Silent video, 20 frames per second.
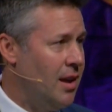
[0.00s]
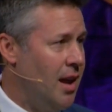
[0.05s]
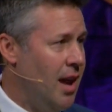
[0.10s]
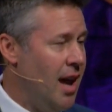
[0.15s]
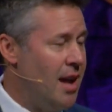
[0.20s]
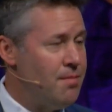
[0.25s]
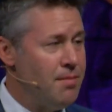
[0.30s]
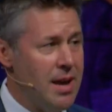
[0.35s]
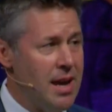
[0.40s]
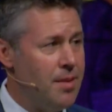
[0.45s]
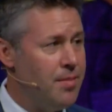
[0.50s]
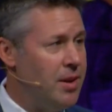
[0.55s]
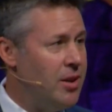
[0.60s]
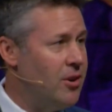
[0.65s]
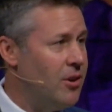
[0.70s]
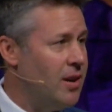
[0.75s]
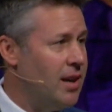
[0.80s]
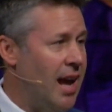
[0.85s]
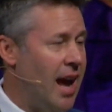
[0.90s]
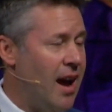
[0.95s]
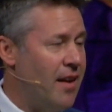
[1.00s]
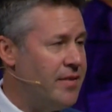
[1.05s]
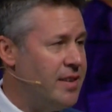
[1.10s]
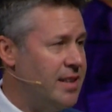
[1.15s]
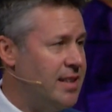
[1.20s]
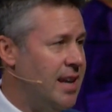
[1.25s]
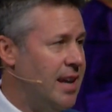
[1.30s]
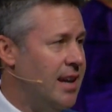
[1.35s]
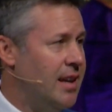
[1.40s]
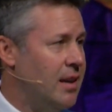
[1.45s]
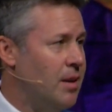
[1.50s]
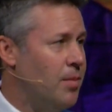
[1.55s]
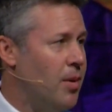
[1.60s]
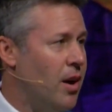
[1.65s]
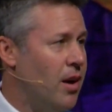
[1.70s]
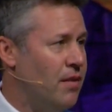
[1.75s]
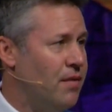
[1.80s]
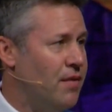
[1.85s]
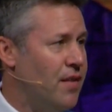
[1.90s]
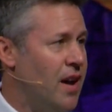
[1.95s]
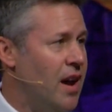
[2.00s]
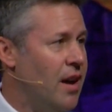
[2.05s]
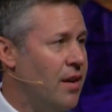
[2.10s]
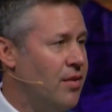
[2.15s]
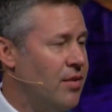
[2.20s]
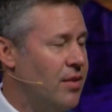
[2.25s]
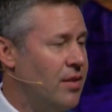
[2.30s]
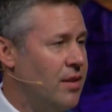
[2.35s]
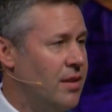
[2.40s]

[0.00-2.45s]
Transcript: And maybe you're going to have to take it upon faith.